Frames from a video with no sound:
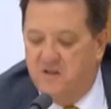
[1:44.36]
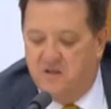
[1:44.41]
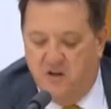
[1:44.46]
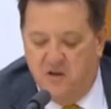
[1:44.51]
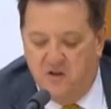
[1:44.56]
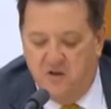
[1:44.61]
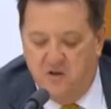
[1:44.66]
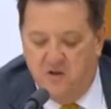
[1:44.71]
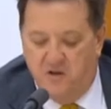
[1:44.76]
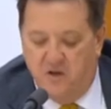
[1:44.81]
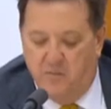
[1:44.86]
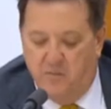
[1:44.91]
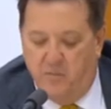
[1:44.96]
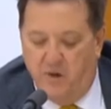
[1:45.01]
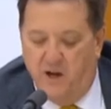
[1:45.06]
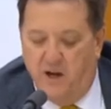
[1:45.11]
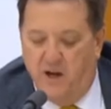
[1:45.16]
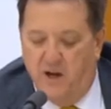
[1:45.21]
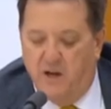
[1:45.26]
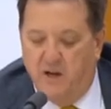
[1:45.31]
you
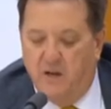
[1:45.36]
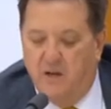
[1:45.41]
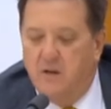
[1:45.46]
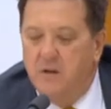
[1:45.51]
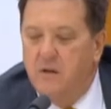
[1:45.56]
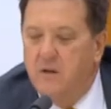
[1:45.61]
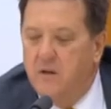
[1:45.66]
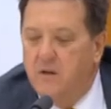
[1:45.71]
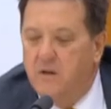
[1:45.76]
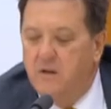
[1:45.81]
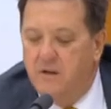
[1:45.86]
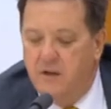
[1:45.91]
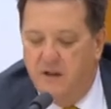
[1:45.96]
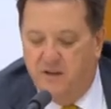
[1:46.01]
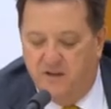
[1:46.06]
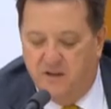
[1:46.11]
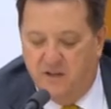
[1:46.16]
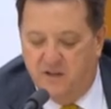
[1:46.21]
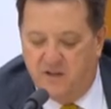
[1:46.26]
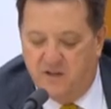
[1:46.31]
complain
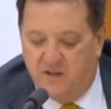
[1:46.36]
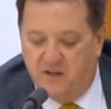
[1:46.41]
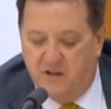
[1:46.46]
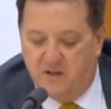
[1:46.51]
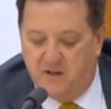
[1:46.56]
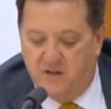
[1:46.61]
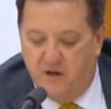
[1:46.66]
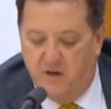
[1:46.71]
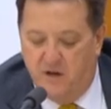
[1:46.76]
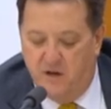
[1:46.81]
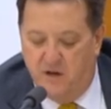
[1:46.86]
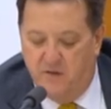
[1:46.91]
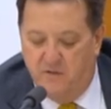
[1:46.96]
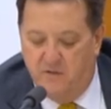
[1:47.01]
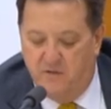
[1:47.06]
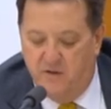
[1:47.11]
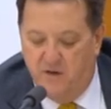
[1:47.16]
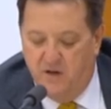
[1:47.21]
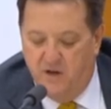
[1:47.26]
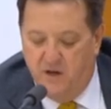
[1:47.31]
that the set
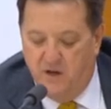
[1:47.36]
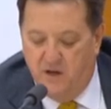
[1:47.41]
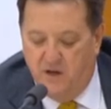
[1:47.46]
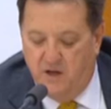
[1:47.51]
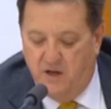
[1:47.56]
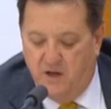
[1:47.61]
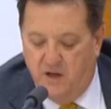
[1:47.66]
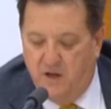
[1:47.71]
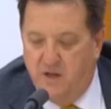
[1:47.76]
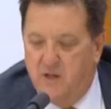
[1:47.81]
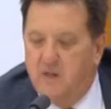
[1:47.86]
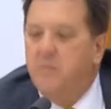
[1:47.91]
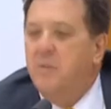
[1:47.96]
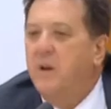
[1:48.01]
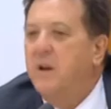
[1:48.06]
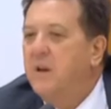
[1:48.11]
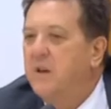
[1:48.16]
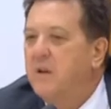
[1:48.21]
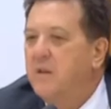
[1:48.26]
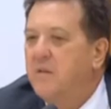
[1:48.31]
of
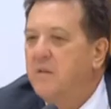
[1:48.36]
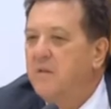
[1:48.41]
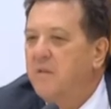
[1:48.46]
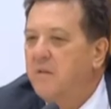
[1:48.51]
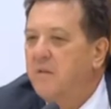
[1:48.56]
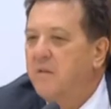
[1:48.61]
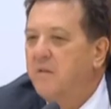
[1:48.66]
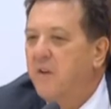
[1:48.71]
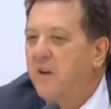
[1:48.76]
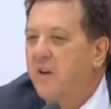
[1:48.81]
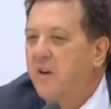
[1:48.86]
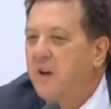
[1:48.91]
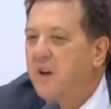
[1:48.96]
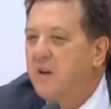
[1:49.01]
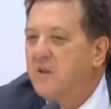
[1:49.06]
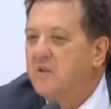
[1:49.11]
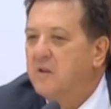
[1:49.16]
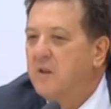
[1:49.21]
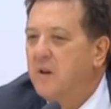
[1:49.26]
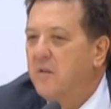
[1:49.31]
independent
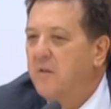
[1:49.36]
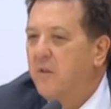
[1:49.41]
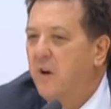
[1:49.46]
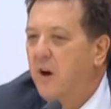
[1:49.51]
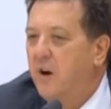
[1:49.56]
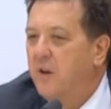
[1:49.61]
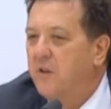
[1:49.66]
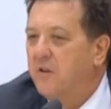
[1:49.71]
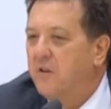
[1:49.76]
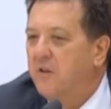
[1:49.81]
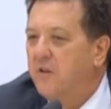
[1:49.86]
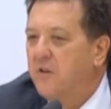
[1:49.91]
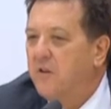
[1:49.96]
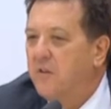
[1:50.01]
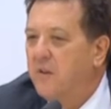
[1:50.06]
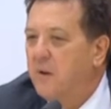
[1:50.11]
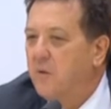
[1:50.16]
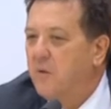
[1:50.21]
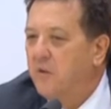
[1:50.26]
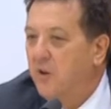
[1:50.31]
financial advisors
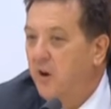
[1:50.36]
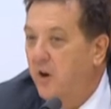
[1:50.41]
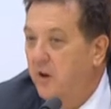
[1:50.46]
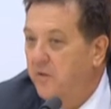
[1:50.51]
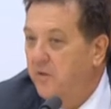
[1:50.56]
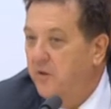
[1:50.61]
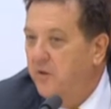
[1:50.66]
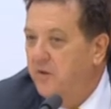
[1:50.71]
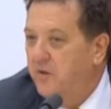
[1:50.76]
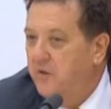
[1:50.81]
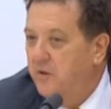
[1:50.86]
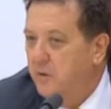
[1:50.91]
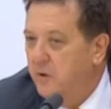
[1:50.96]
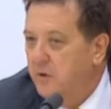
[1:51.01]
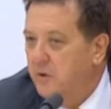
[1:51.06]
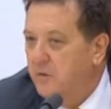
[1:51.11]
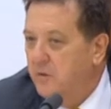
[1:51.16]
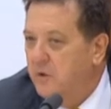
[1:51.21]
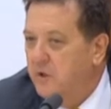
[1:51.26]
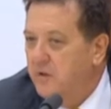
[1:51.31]
that was offered to
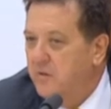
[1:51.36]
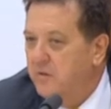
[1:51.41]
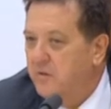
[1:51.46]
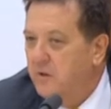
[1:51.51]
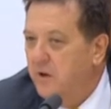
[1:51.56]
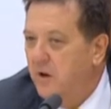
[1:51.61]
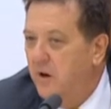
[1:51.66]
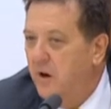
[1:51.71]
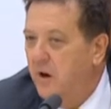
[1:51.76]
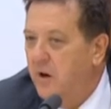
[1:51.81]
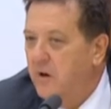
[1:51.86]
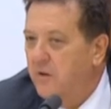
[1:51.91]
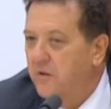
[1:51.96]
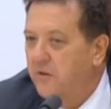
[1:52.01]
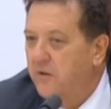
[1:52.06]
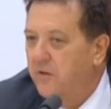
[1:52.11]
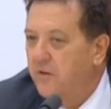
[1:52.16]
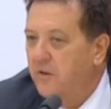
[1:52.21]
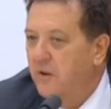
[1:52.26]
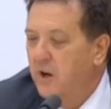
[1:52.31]
aggrieved
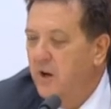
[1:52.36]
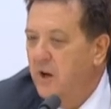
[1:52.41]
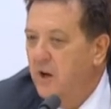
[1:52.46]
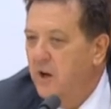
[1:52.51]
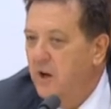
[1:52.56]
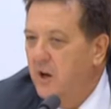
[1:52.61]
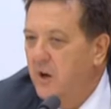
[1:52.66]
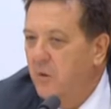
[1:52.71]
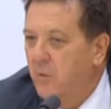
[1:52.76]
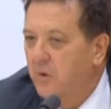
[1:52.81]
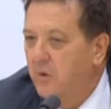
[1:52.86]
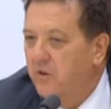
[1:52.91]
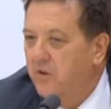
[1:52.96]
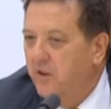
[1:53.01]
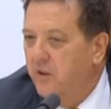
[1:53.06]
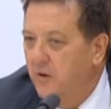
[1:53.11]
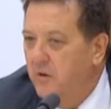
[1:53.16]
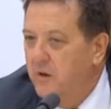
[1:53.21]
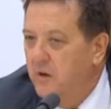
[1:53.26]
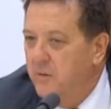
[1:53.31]
clients was
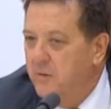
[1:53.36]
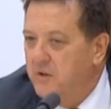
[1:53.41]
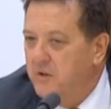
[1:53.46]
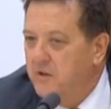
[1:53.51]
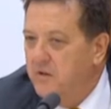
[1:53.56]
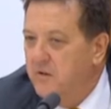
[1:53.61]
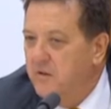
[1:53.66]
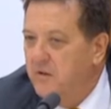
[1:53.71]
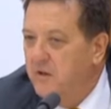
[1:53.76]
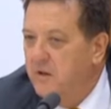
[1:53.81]
so limited